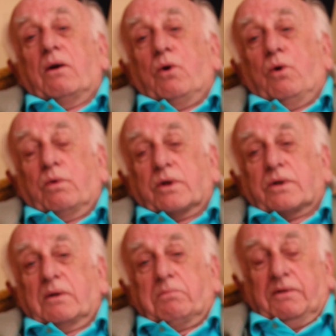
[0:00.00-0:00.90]
who was
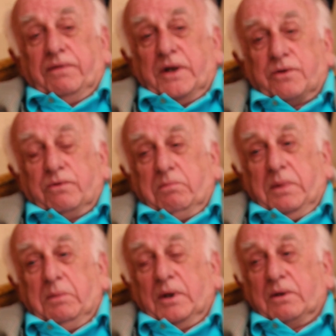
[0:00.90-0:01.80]
a professor of
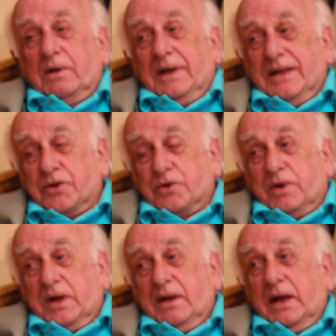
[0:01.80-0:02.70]
biblical
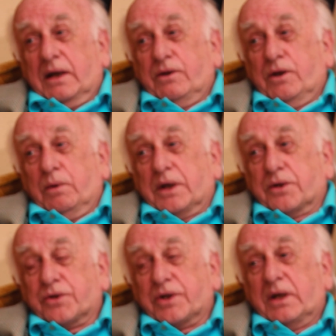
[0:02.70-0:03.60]
history at
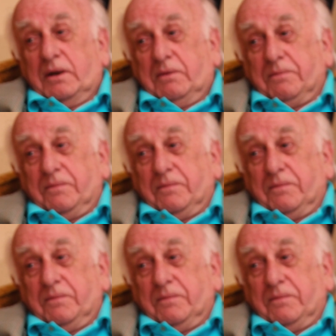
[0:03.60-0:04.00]
USC